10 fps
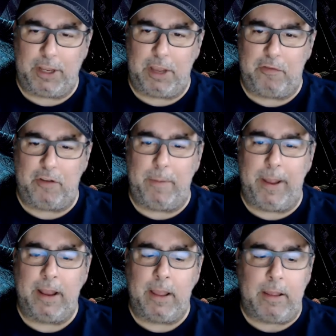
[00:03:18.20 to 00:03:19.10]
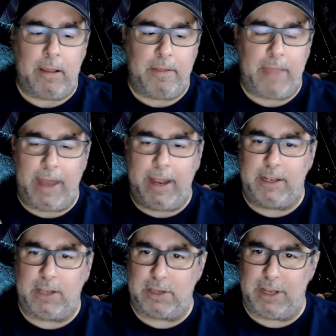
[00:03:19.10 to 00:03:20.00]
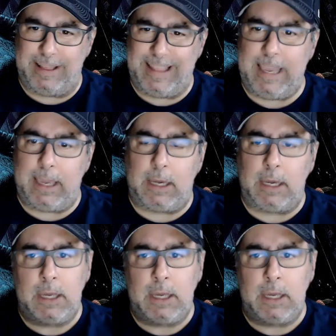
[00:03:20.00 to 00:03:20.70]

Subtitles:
from it, that it doesn't leak.